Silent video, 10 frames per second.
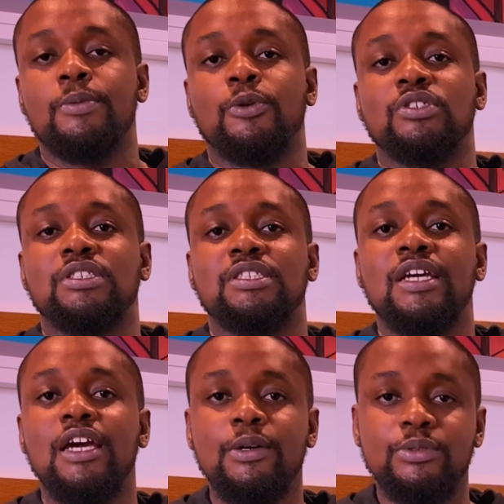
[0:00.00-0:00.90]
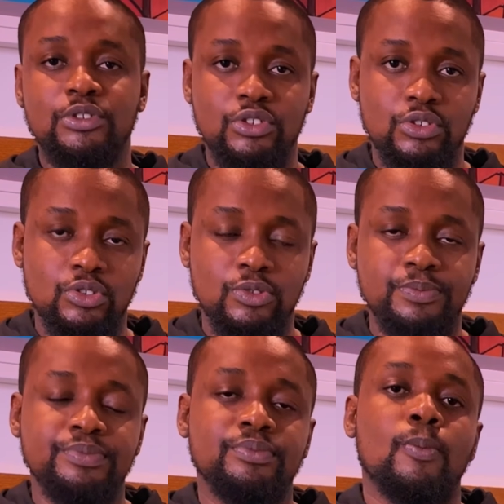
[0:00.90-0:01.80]
because it helps you
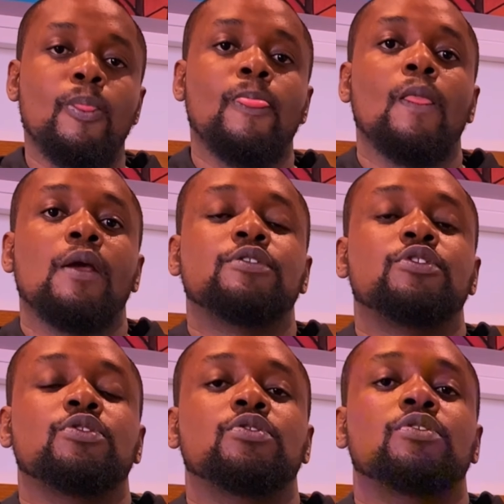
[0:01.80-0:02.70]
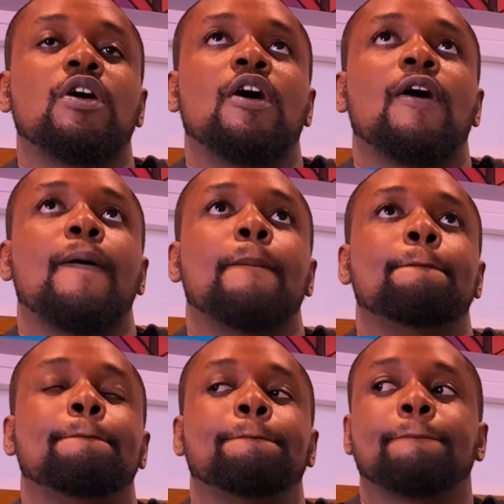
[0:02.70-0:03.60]
to
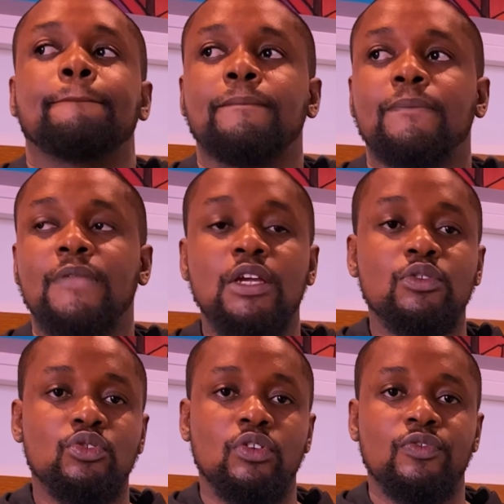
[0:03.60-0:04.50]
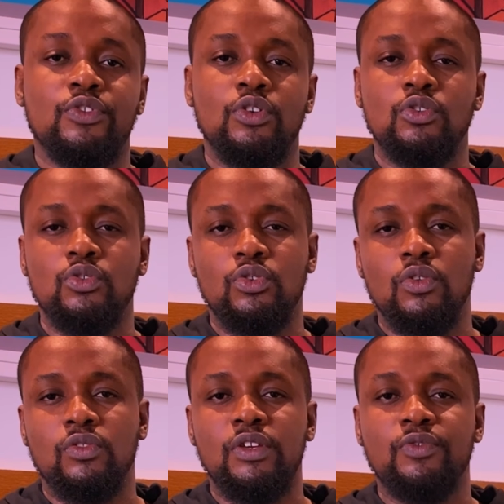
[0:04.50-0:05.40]
take note of your
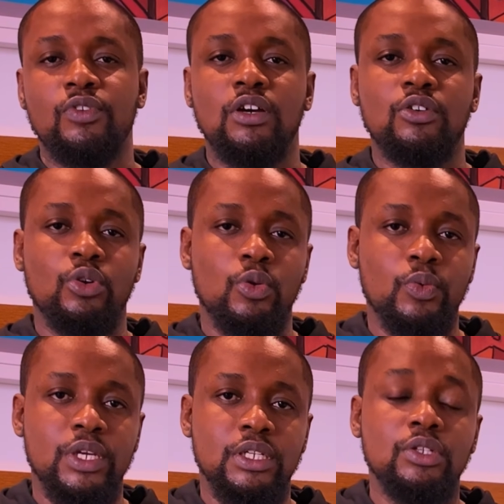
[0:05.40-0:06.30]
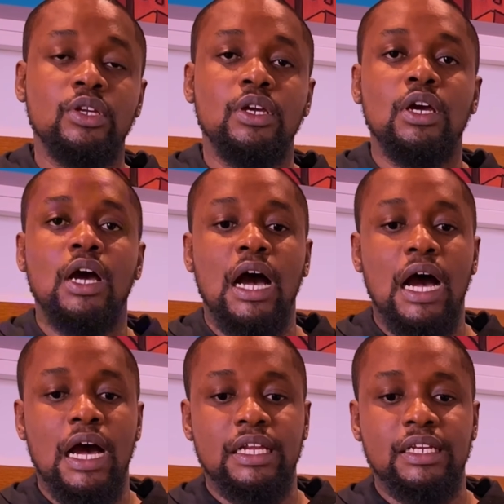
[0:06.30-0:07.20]
growth, if you're growing
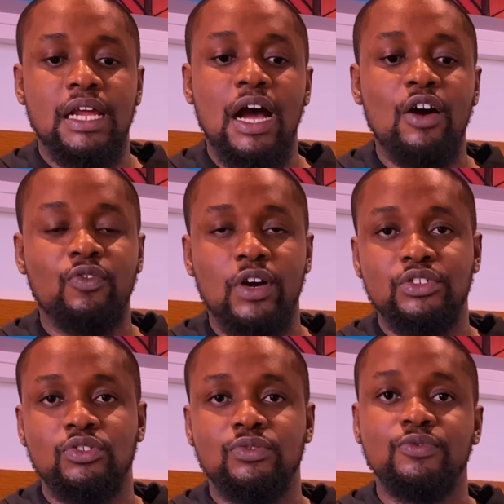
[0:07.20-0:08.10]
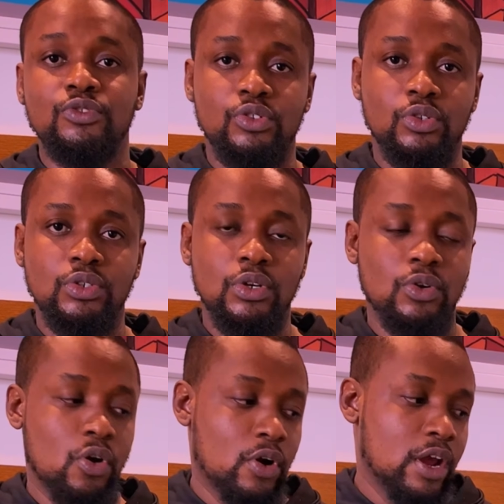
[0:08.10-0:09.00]
and how far you've grown.
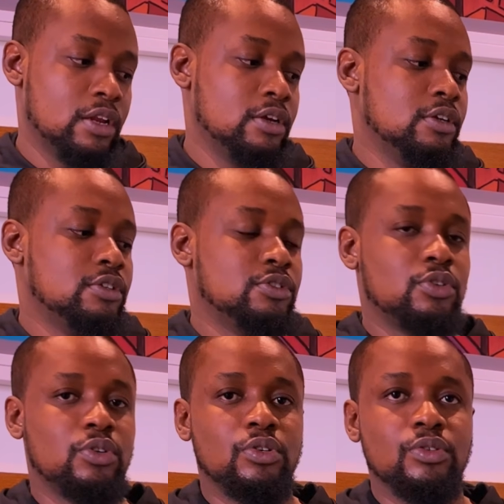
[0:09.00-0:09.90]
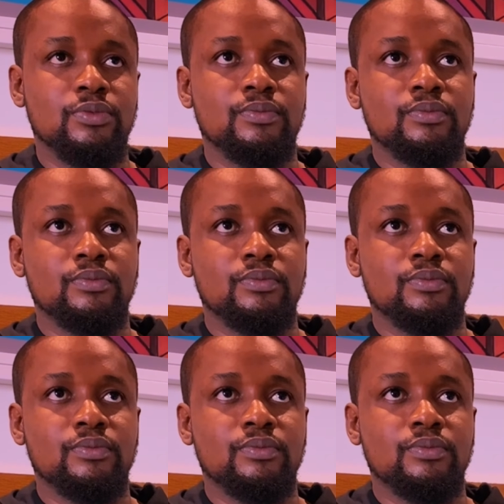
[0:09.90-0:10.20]
Alright, so